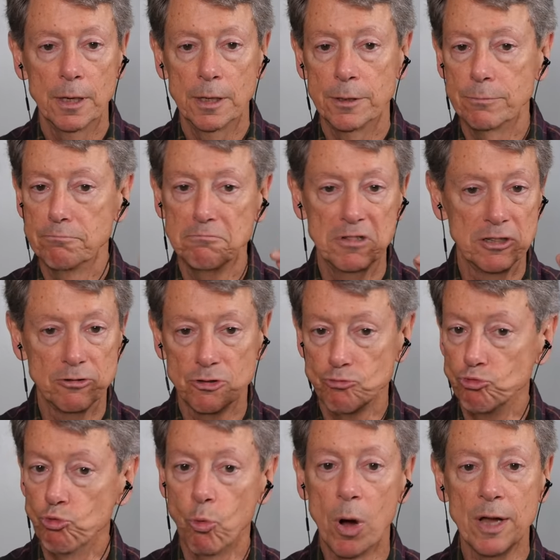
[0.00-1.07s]
It, it
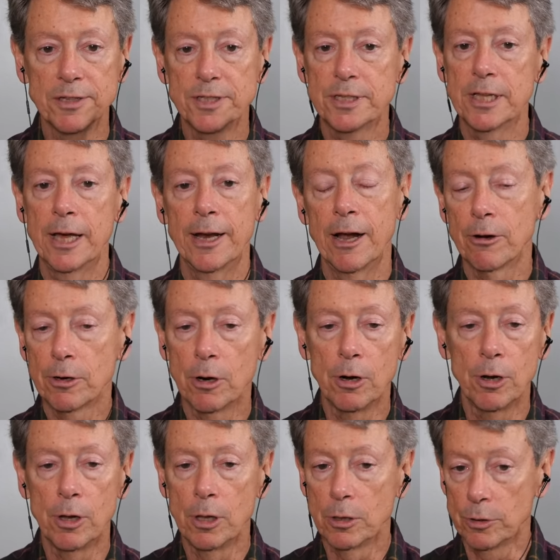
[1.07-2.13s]
wants that
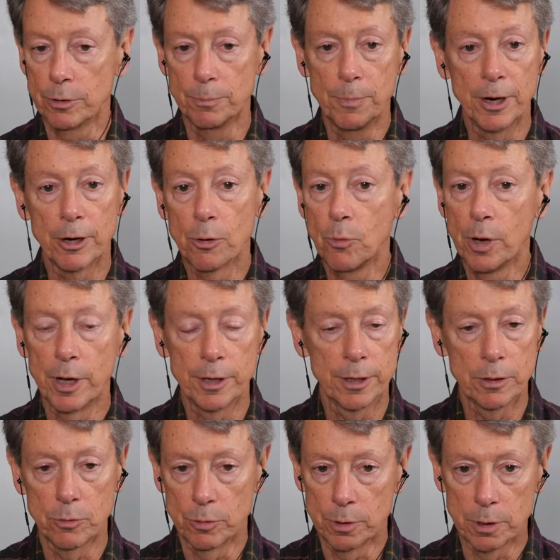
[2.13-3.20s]
alcohol or
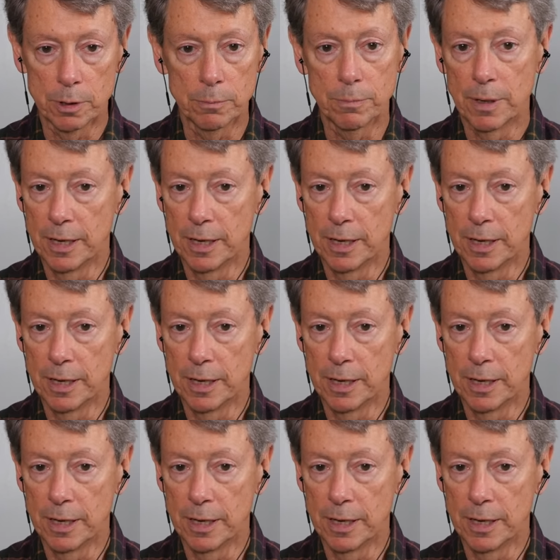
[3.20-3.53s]
marijuana or